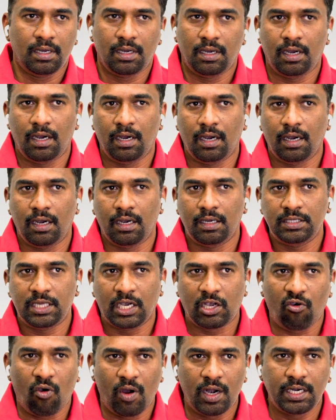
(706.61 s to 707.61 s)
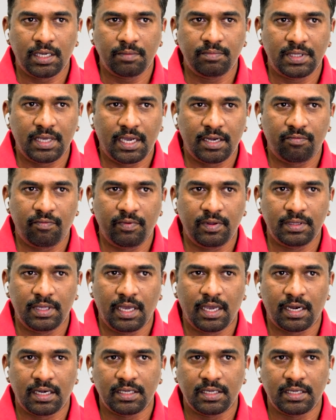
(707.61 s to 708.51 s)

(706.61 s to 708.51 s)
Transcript: the quantum that they are